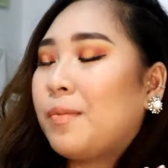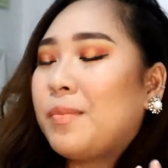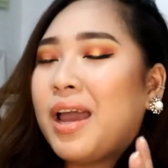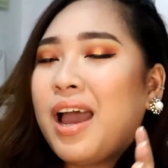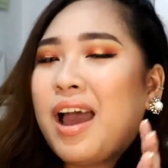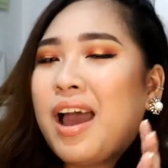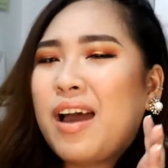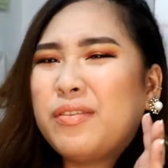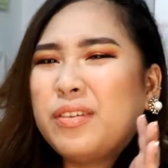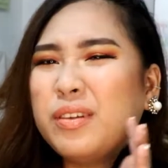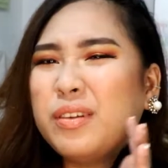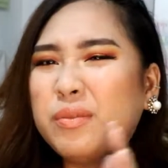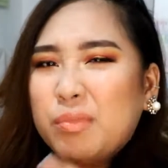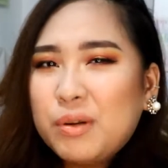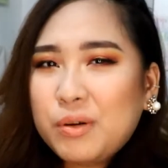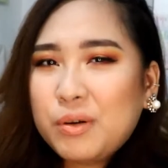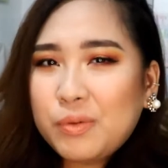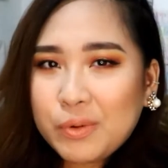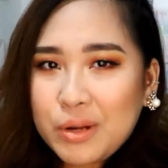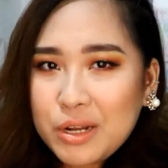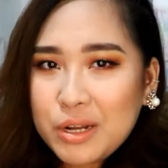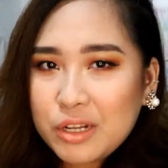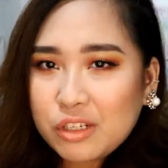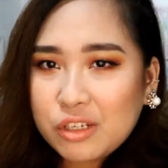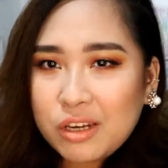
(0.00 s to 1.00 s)
I haven't been
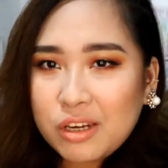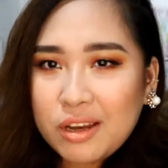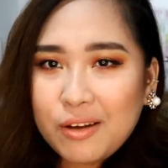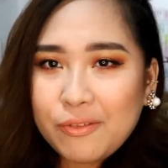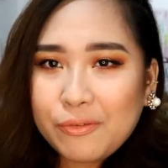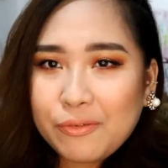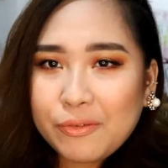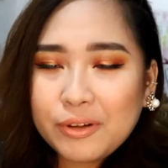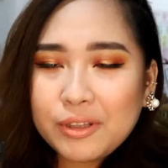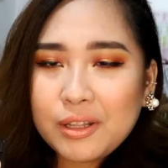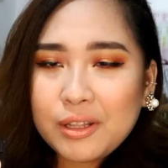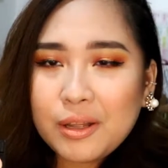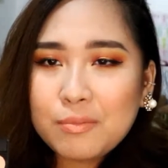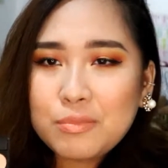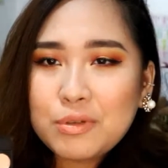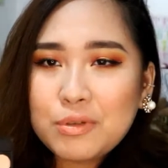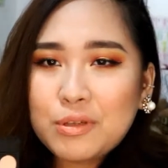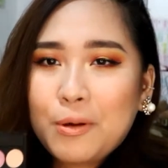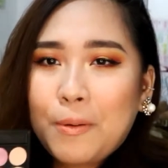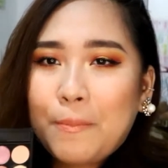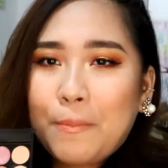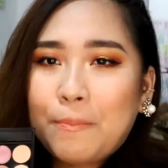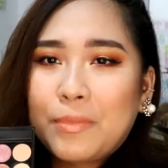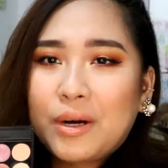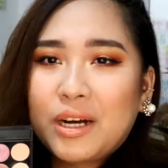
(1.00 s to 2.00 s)
reaching for them
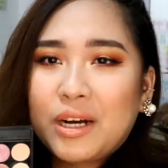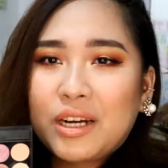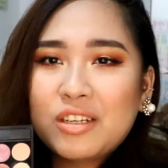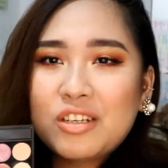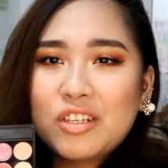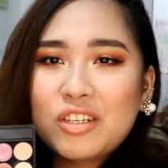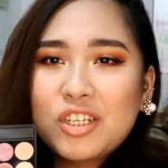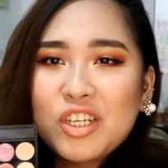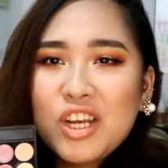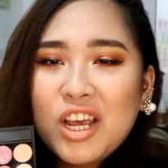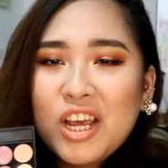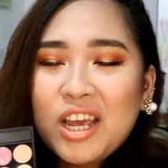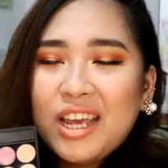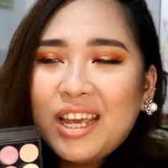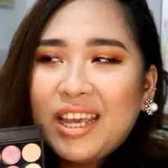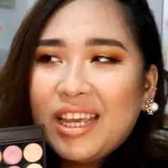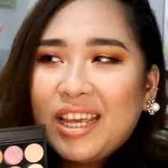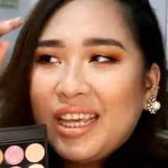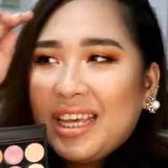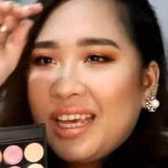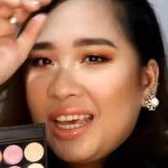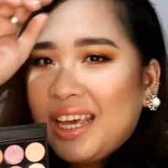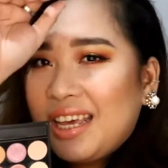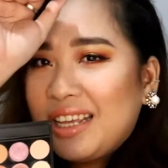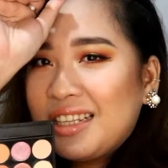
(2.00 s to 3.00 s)
so much
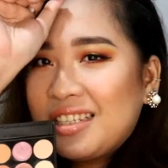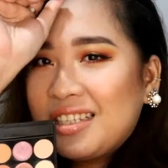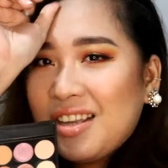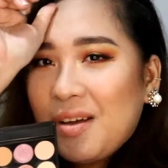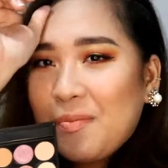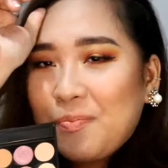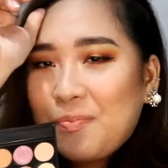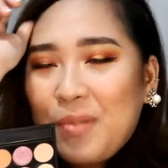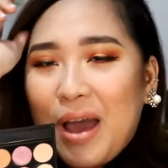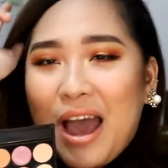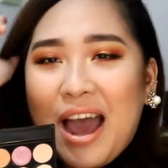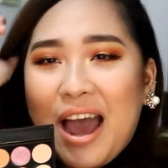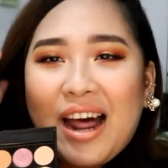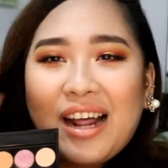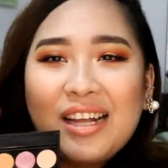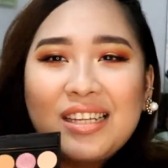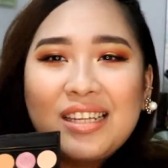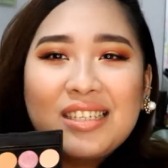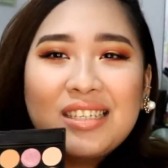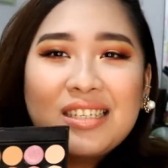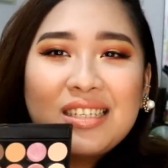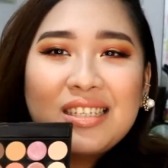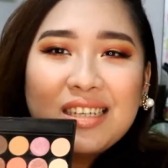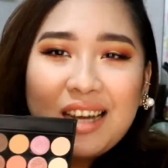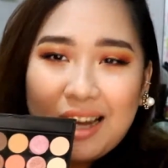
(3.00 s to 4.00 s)
in the
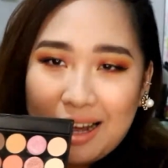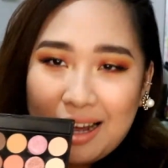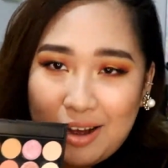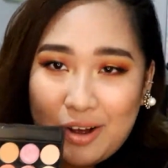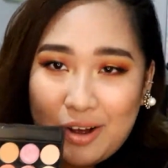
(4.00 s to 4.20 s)
past